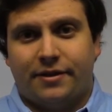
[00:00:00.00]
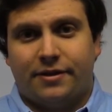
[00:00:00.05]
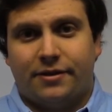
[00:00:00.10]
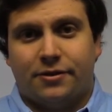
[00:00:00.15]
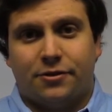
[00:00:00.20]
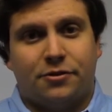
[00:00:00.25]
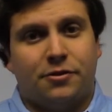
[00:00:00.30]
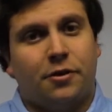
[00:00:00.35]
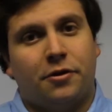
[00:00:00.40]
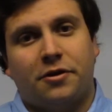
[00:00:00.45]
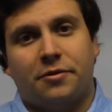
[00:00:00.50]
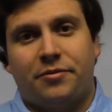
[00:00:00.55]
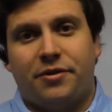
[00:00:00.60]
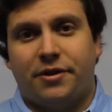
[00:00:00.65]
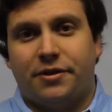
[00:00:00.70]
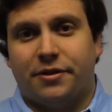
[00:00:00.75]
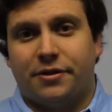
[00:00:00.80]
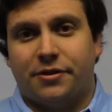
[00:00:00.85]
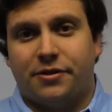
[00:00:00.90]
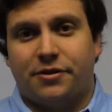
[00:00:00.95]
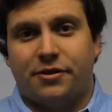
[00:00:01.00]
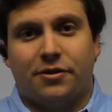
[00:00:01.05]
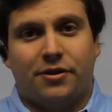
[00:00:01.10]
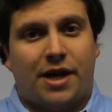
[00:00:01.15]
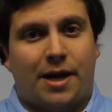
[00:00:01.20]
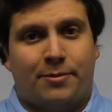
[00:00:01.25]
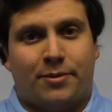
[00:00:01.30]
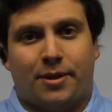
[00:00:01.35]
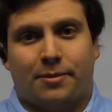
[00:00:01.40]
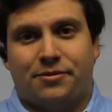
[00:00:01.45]
There's no computers, no
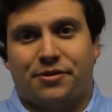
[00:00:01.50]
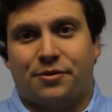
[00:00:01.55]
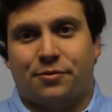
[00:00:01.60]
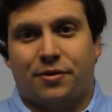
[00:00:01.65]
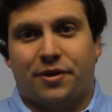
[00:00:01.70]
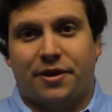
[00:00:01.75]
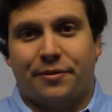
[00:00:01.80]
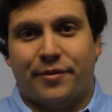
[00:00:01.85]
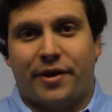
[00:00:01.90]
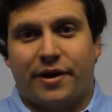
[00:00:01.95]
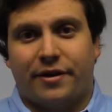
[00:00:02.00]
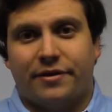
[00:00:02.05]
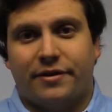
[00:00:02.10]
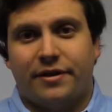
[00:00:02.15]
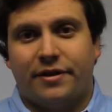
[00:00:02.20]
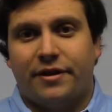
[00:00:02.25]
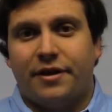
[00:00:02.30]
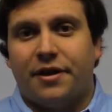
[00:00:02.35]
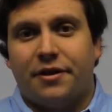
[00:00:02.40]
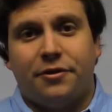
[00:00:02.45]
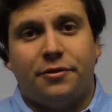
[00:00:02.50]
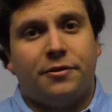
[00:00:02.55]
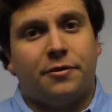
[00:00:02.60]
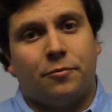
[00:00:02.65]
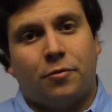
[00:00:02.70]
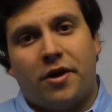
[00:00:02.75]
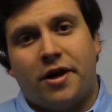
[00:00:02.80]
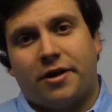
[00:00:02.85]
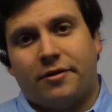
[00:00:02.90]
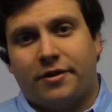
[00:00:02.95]
laptops to worry about, and you can
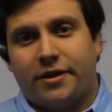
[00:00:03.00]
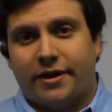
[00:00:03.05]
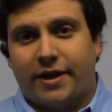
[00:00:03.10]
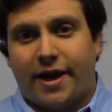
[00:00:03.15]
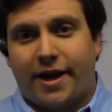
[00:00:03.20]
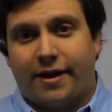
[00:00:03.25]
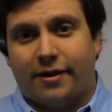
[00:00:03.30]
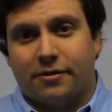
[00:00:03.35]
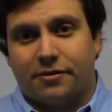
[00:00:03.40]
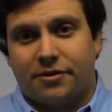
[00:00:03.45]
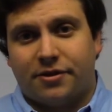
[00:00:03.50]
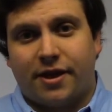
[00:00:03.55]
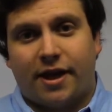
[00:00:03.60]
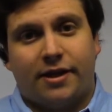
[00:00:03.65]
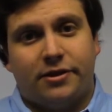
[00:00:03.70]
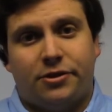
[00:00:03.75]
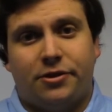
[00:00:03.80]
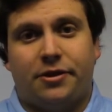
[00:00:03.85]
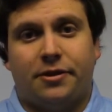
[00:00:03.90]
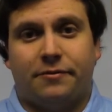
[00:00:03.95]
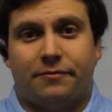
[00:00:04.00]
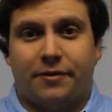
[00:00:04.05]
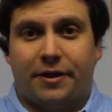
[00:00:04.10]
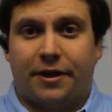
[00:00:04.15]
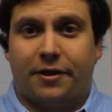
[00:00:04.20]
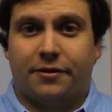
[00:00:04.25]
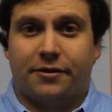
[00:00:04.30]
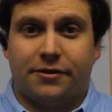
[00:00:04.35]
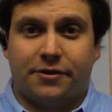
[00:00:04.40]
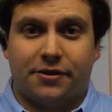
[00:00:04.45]
walk around the house as you
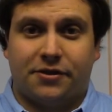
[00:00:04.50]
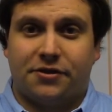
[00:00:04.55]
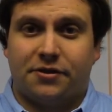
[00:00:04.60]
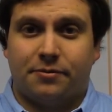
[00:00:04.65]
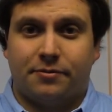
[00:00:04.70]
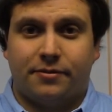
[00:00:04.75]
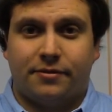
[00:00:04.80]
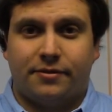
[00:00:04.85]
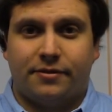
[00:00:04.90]
configure the system.